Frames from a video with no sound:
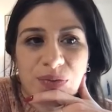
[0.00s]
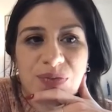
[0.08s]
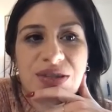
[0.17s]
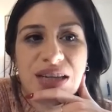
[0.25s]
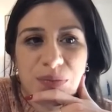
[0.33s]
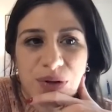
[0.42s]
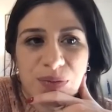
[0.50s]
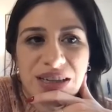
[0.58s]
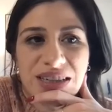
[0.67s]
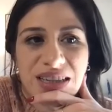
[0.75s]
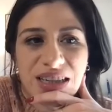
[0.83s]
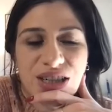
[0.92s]
did put me
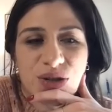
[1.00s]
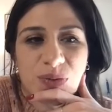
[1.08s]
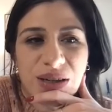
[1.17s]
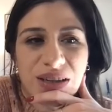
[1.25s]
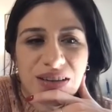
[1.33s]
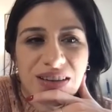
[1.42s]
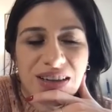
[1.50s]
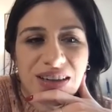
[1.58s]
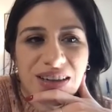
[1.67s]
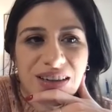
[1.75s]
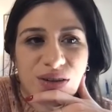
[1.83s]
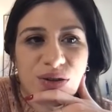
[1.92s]
in touch with
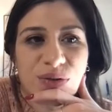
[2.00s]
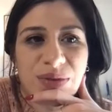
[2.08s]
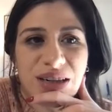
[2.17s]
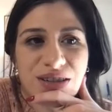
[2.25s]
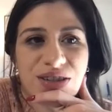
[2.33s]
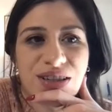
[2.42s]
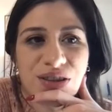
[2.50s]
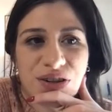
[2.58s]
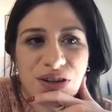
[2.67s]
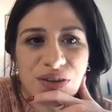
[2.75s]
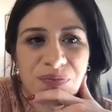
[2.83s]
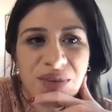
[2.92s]
Humberto
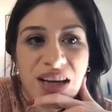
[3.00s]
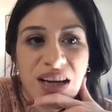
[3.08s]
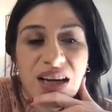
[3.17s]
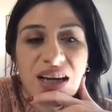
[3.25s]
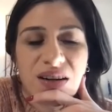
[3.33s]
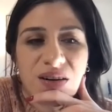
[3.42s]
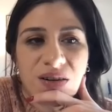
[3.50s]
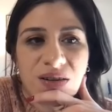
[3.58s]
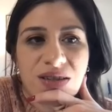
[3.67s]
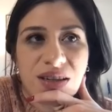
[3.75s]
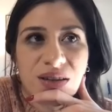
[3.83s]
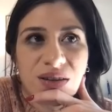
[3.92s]
Cintrón, and
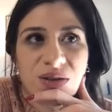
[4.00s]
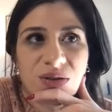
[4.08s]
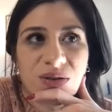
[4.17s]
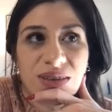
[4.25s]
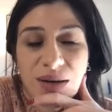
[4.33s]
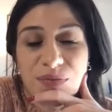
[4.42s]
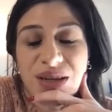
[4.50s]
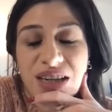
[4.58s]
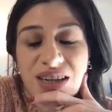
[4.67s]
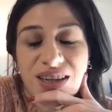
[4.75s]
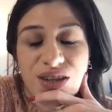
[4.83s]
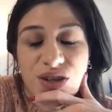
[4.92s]
also let
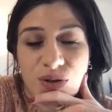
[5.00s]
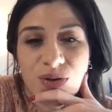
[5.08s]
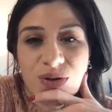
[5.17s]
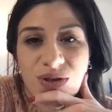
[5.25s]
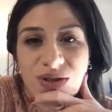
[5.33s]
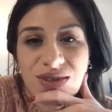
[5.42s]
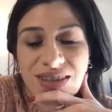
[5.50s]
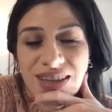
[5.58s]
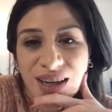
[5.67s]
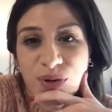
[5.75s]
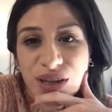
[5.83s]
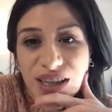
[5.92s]
me use
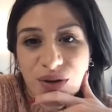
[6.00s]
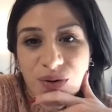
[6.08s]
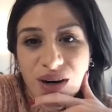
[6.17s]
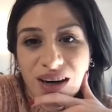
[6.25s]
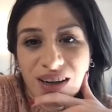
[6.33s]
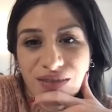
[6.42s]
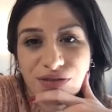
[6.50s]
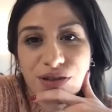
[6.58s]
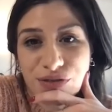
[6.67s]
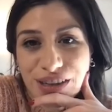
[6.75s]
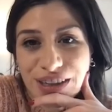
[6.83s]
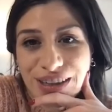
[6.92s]
Taya Boricua for
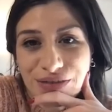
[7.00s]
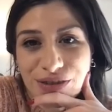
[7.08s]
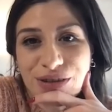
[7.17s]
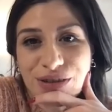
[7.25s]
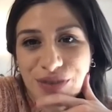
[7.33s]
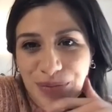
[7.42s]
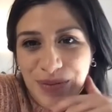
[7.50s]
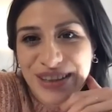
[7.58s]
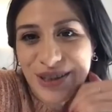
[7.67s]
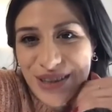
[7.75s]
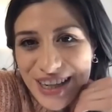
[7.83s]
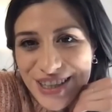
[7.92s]
free for a filming
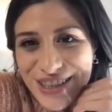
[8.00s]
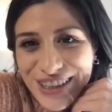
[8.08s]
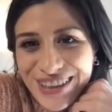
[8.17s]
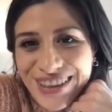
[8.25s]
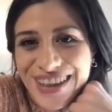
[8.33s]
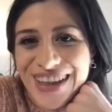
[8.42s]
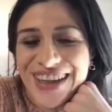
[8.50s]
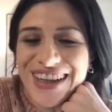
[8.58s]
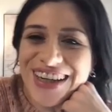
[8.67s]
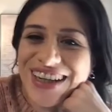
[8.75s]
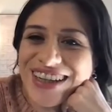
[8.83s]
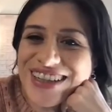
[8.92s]
location.
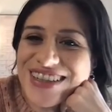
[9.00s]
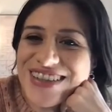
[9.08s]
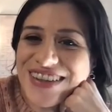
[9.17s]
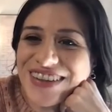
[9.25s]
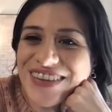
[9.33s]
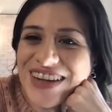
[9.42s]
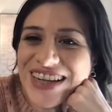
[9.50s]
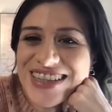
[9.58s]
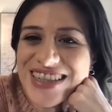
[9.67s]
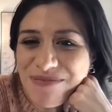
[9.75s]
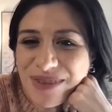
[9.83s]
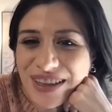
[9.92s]
So I can
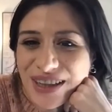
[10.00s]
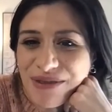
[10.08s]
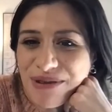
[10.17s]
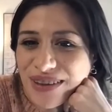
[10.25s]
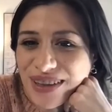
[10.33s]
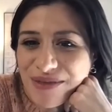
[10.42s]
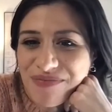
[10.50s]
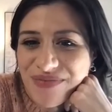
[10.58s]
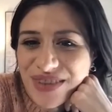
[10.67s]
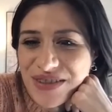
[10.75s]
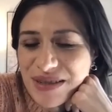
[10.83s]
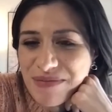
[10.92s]
save money while I'm
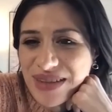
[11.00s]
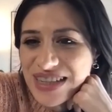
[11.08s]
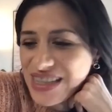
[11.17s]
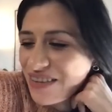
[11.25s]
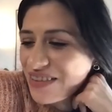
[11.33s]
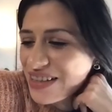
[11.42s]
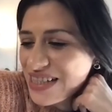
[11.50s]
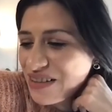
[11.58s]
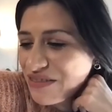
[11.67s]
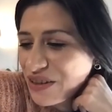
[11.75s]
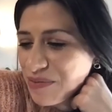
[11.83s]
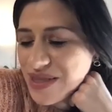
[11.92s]
using my savings to
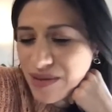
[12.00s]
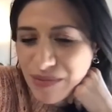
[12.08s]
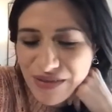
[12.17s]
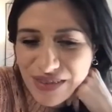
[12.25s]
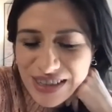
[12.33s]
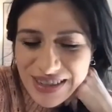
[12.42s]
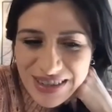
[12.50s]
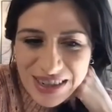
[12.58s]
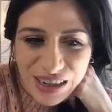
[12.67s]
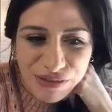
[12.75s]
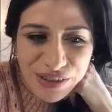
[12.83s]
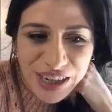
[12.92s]
film some of this
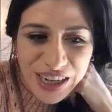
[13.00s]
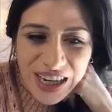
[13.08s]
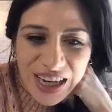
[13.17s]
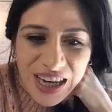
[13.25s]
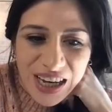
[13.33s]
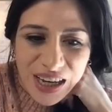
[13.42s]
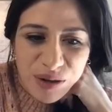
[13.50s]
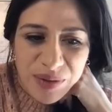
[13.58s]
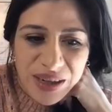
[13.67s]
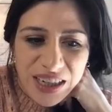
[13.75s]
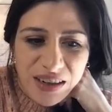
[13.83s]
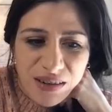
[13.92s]
stuff.
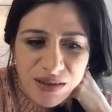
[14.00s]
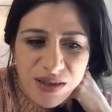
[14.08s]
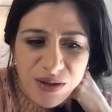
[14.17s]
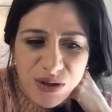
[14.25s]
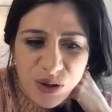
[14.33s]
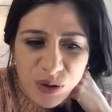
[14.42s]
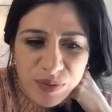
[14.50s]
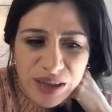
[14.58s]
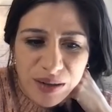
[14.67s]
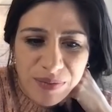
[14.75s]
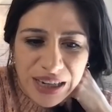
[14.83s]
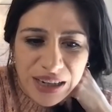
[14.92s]
And he also told me
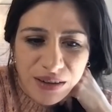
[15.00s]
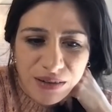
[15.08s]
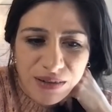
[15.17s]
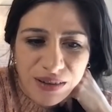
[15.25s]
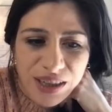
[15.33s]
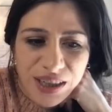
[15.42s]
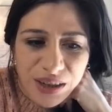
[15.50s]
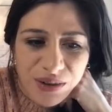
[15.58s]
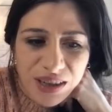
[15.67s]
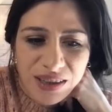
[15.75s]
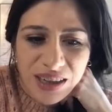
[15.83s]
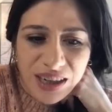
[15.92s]
about,
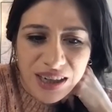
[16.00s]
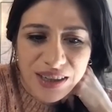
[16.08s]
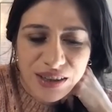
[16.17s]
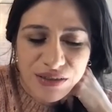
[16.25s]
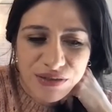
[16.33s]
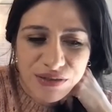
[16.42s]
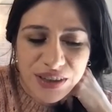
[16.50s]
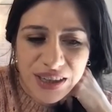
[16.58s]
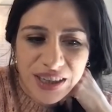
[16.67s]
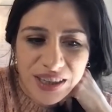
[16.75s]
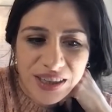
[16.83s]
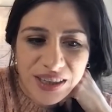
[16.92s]
a lot of
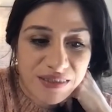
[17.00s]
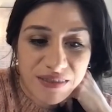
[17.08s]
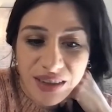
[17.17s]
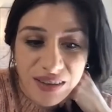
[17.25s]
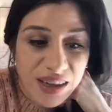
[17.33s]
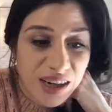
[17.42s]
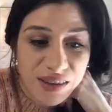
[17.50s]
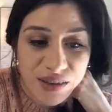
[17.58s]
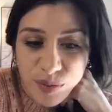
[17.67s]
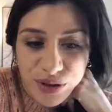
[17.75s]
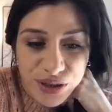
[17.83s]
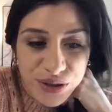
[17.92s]
the other
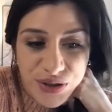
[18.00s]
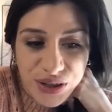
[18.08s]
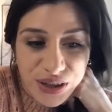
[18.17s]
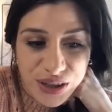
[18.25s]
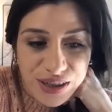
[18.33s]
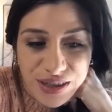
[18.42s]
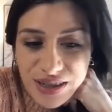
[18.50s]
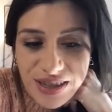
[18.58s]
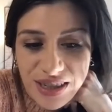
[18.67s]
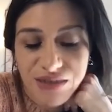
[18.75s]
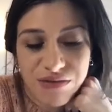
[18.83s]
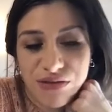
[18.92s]
producers
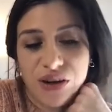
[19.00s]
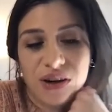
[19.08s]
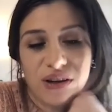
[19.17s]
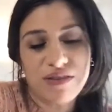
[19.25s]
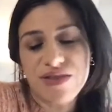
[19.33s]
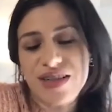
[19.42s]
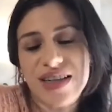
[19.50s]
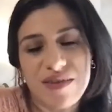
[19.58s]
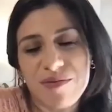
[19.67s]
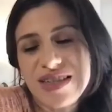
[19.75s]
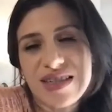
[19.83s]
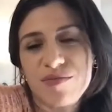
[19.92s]
involved and gave
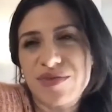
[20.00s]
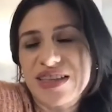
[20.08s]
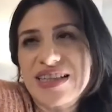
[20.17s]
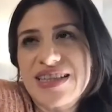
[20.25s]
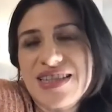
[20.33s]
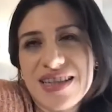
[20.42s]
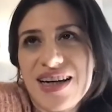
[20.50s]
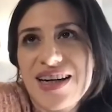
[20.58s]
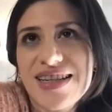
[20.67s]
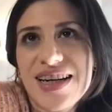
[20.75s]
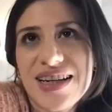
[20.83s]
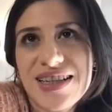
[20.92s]
me some leads in
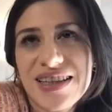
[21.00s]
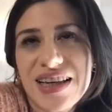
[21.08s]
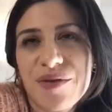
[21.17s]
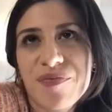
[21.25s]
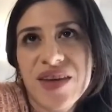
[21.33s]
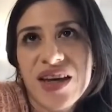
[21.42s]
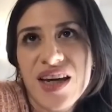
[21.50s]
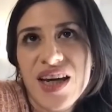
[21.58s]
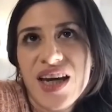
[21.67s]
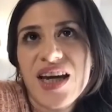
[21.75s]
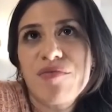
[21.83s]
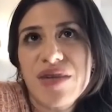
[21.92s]
contacting them.
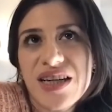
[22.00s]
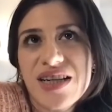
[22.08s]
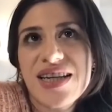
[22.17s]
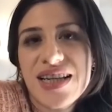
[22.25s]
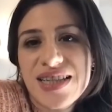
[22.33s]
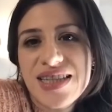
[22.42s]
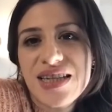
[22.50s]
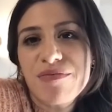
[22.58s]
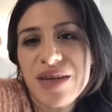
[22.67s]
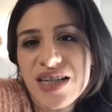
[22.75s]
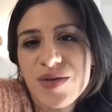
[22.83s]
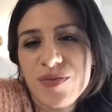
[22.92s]
And because I had seen
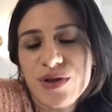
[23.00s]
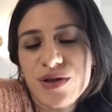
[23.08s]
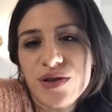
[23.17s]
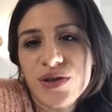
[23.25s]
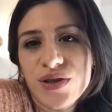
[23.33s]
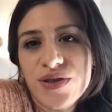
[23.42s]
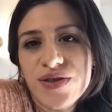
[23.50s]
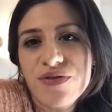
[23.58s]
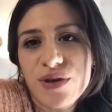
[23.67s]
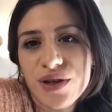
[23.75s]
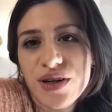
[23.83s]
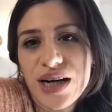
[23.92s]
Maximo Colon's
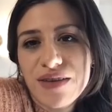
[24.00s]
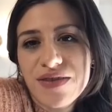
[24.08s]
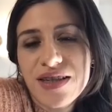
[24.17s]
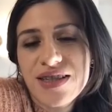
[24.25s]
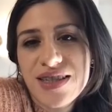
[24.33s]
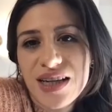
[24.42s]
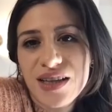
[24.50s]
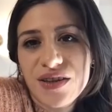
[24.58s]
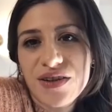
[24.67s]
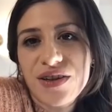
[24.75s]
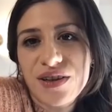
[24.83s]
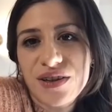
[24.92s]
photographs at
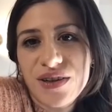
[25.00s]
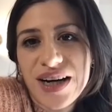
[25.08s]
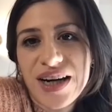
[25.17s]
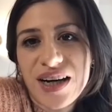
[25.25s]
Centro,